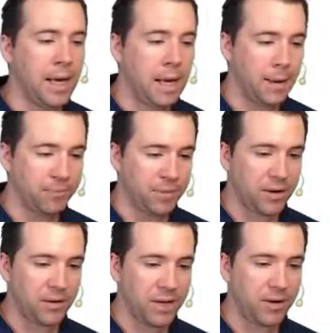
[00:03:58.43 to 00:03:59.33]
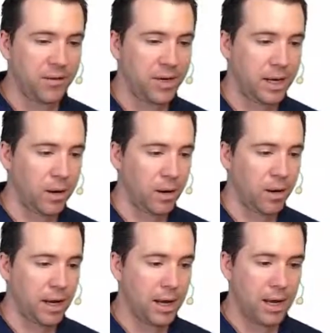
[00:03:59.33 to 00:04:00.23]
The second thing
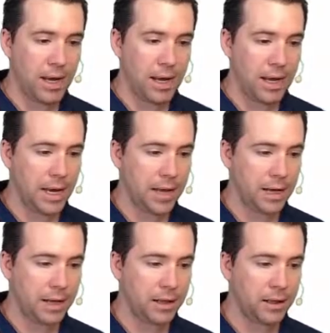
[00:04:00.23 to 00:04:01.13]
in